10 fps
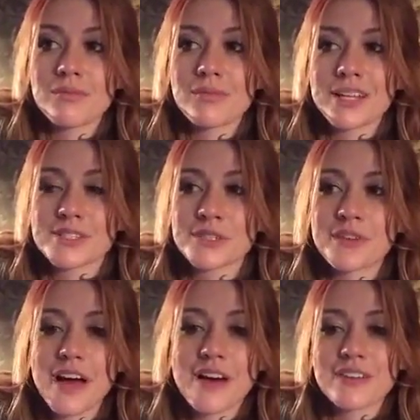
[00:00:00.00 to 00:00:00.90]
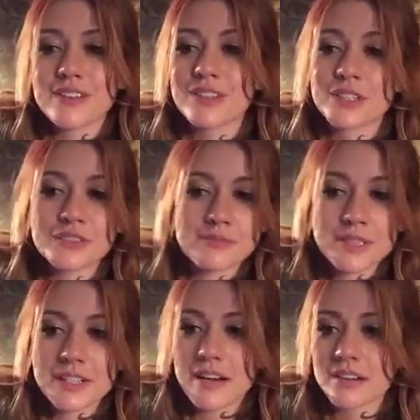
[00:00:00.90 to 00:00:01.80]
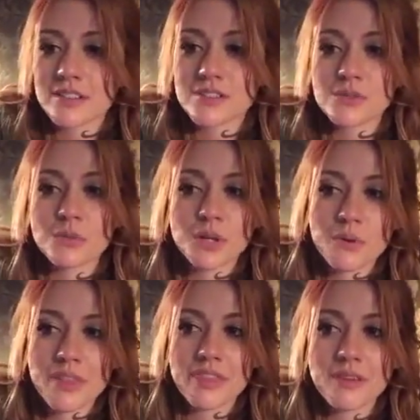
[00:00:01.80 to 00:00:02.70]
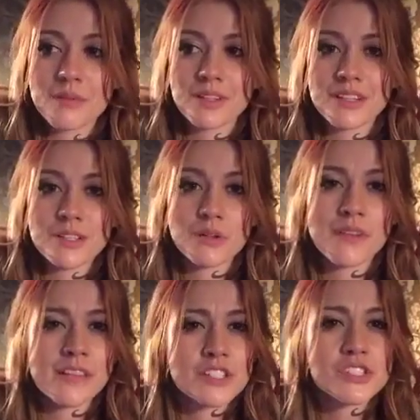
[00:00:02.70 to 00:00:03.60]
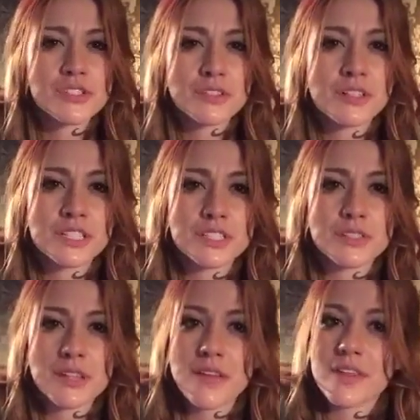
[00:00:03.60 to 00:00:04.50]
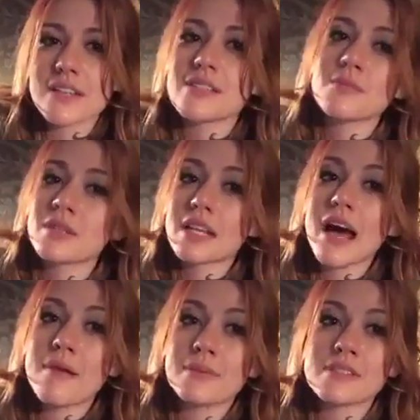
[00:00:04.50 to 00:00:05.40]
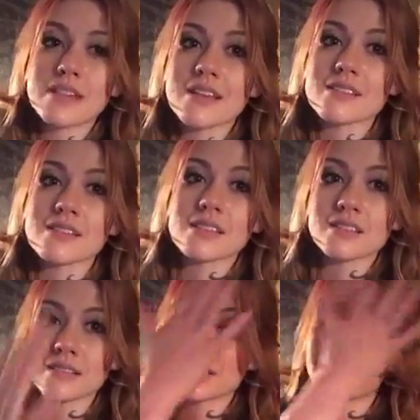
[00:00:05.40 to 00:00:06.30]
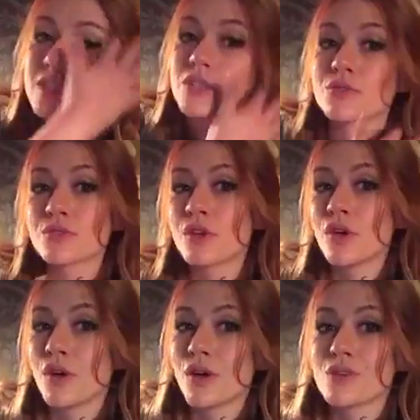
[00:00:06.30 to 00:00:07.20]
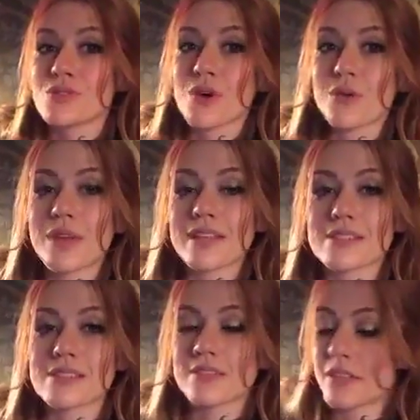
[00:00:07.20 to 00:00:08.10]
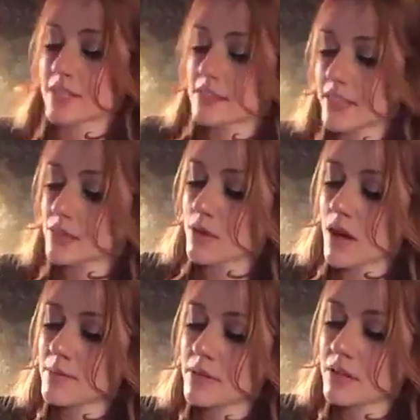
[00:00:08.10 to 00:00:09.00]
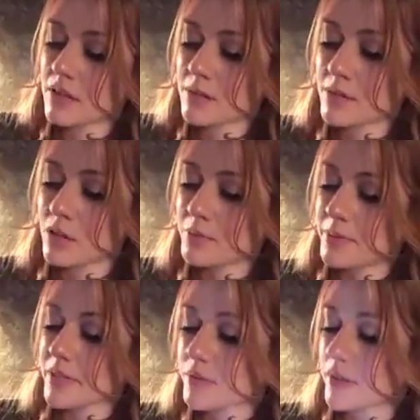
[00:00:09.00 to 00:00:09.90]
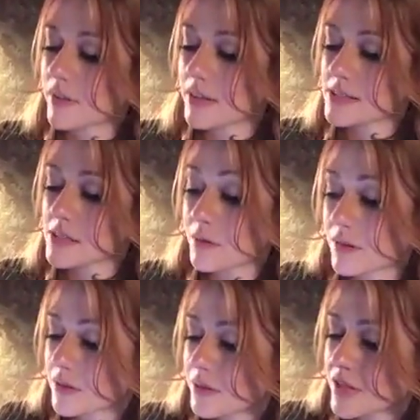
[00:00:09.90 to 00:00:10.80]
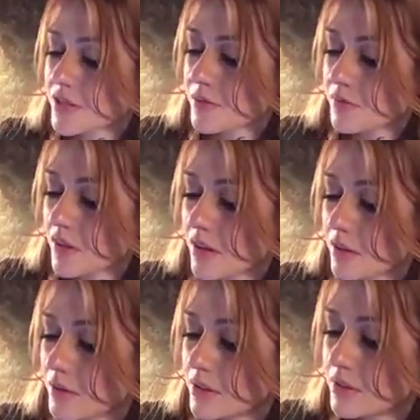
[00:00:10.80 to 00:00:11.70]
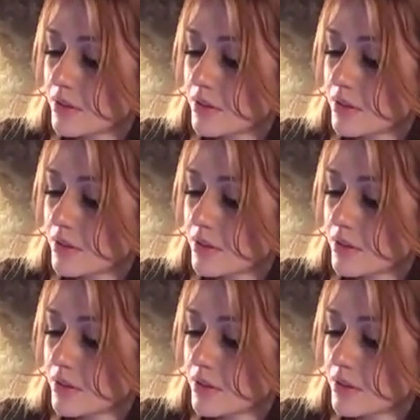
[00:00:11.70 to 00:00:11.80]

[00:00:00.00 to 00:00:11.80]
And sort of learn from other characters and work with them and do all of that. And she's learning to do that. That is something that happens as the season continues. So that's very exciting as well. I'm gonna open my Twitter and see what other questions we've got going.